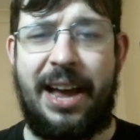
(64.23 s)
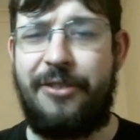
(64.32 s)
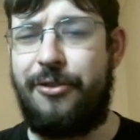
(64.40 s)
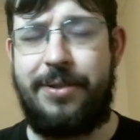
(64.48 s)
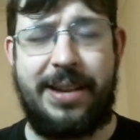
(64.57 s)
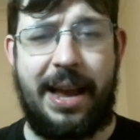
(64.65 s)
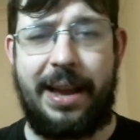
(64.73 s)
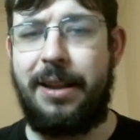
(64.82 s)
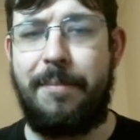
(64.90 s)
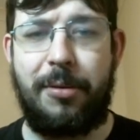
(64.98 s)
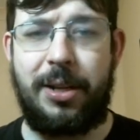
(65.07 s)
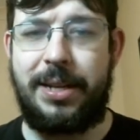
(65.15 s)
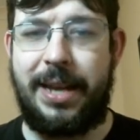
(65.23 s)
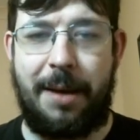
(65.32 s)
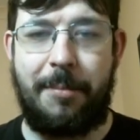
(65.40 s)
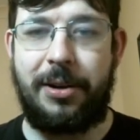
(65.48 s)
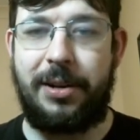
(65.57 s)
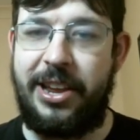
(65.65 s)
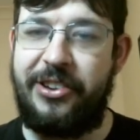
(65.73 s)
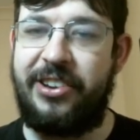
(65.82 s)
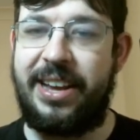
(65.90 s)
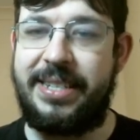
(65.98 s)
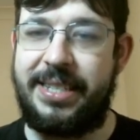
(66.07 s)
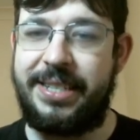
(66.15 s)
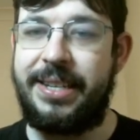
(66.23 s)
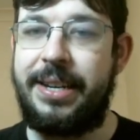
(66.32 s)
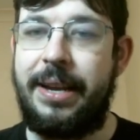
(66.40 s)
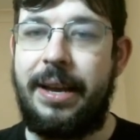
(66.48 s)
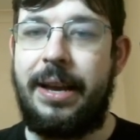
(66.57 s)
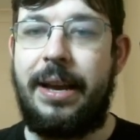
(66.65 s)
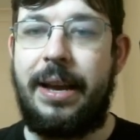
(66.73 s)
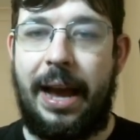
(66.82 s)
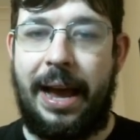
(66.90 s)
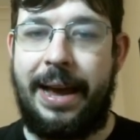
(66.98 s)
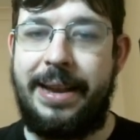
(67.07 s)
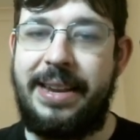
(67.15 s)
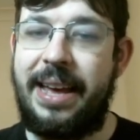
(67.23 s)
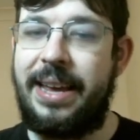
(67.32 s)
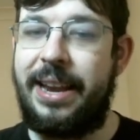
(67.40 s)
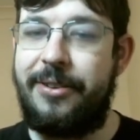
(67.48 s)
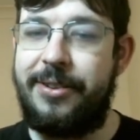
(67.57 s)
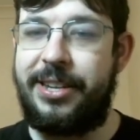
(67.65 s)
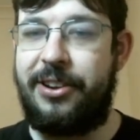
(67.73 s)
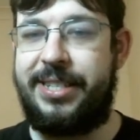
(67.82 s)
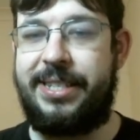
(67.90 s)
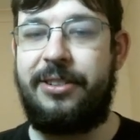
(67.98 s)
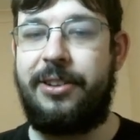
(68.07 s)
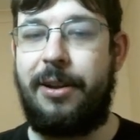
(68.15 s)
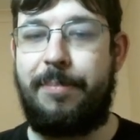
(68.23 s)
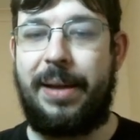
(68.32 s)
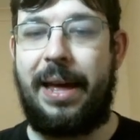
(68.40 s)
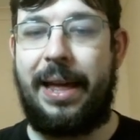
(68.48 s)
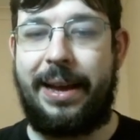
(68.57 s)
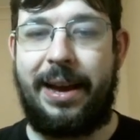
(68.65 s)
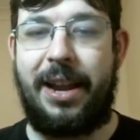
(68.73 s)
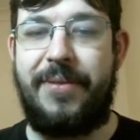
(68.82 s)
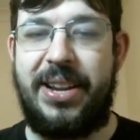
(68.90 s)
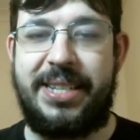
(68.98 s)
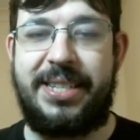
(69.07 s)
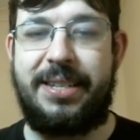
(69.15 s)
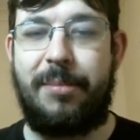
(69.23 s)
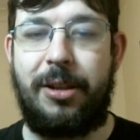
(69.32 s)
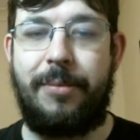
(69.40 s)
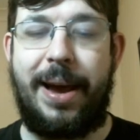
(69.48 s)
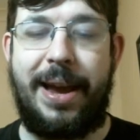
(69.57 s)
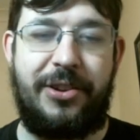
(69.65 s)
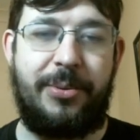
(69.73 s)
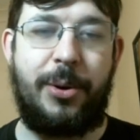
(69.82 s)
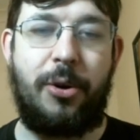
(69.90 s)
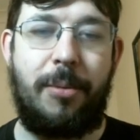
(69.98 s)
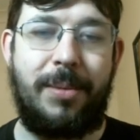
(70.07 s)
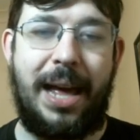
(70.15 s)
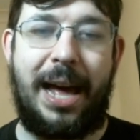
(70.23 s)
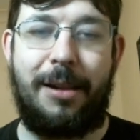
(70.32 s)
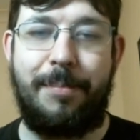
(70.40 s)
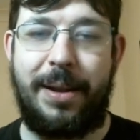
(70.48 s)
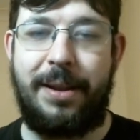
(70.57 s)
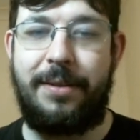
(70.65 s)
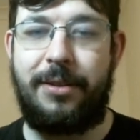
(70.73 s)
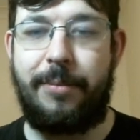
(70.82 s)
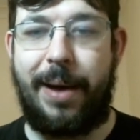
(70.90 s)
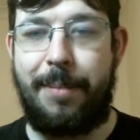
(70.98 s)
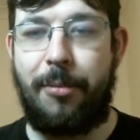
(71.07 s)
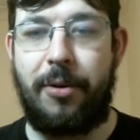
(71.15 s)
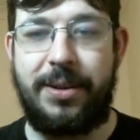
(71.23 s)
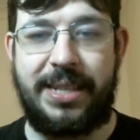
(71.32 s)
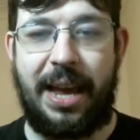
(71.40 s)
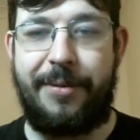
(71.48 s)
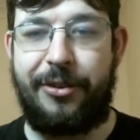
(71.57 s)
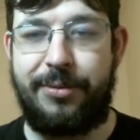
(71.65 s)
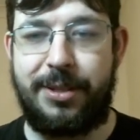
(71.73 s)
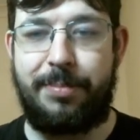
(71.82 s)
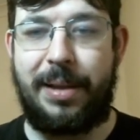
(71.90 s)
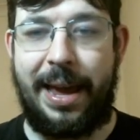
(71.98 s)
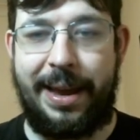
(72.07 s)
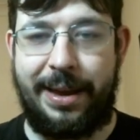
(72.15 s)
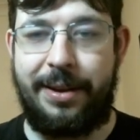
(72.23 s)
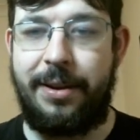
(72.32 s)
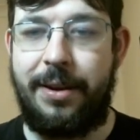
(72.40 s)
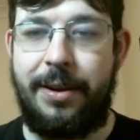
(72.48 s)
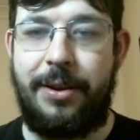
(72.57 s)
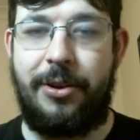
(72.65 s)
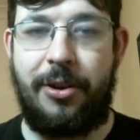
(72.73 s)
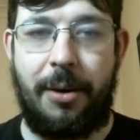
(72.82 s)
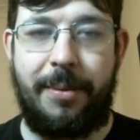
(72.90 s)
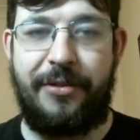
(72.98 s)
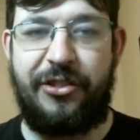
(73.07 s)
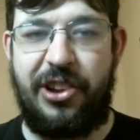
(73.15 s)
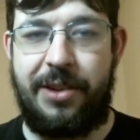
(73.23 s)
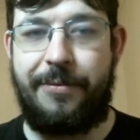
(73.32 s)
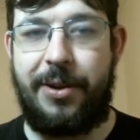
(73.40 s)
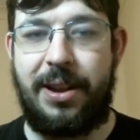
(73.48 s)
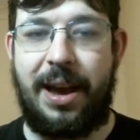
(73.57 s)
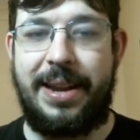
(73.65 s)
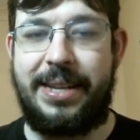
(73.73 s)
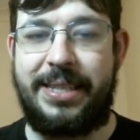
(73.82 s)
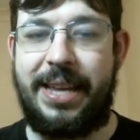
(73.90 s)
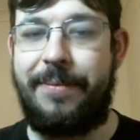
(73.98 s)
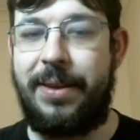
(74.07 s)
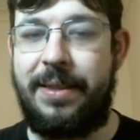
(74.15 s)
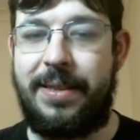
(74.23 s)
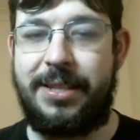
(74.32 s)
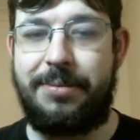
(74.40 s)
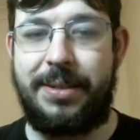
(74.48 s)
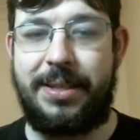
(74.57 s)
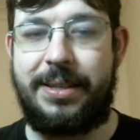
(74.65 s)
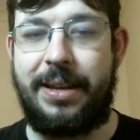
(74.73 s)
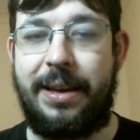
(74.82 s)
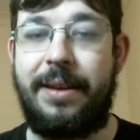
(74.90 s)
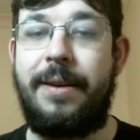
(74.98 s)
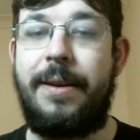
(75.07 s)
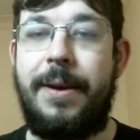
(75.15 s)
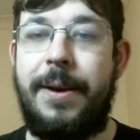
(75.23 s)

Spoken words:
Andrew Tang in a bullet game on Lee Chess. And yeah, the idea is that you're still going to play like kind of in a similar way to a normal Albin, the way Morozevich was playing it, you know, with g3, knight e7. This was the